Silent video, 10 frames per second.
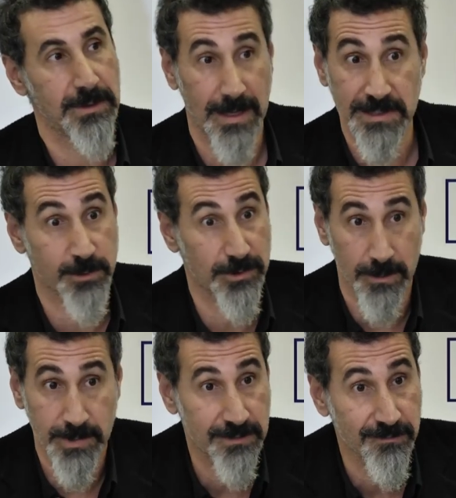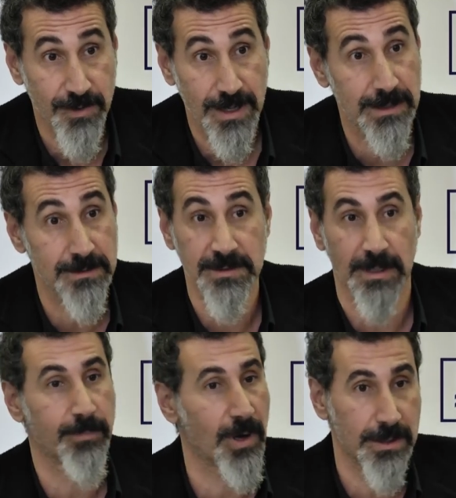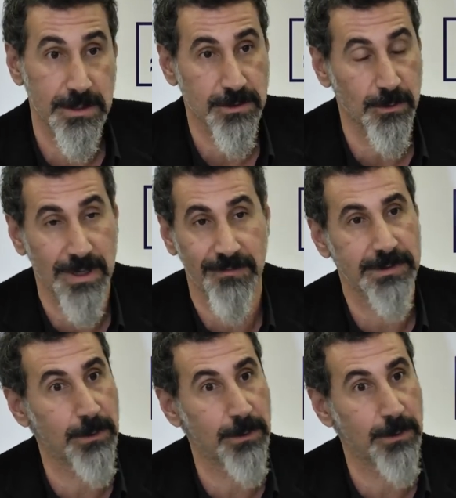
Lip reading: diaspora and Armenian friends at parties or whatever.